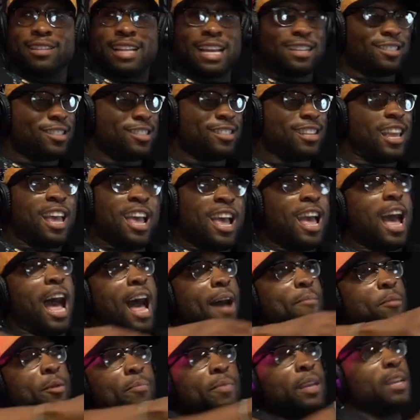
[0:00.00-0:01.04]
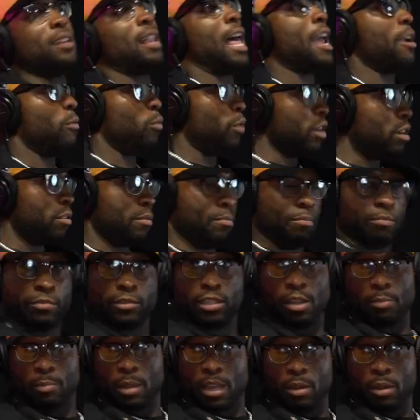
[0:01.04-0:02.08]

That's just I'm gonna be like real. I'm be